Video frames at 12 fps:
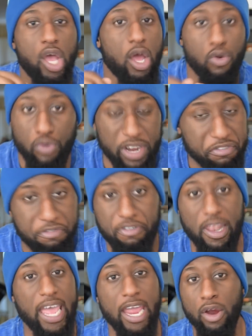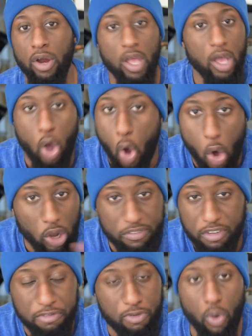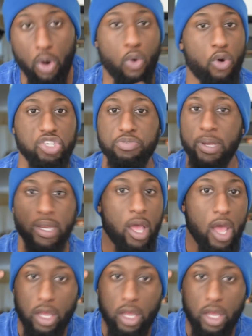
Ric Flair, all of the Four Horsemen,